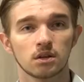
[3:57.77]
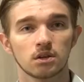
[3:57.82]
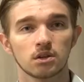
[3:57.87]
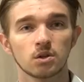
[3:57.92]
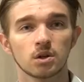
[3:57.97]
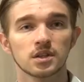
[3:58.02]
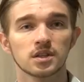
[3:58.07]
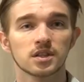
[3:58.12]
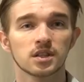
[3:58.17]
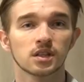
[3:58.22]

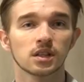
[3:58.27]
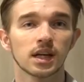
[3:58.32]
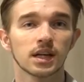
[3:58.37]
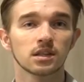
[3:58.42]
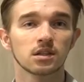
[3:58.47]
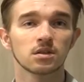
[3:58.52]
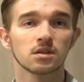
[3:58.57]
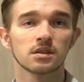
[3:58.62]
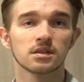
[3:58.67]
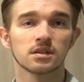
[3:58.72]
You can
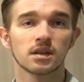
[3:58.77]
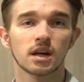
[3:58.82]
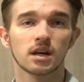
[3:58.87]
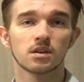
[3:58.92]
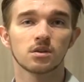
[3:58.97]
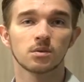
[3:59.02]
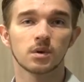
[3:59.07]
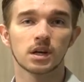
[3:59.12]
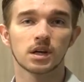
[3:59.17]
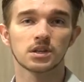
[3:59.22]
select your
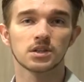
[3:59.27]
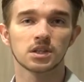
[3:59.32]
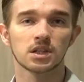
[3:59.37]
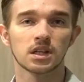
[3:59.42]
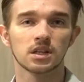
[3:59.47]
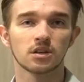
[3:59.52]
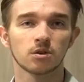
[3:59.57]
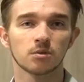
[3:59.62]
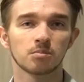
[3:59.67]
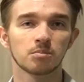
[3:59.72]
desired range
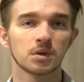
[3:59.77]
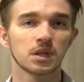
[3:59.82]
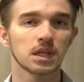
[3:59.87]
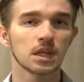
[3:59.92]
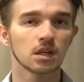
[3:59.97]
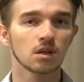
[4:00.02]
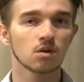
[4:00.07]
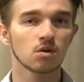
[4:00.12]
in either peak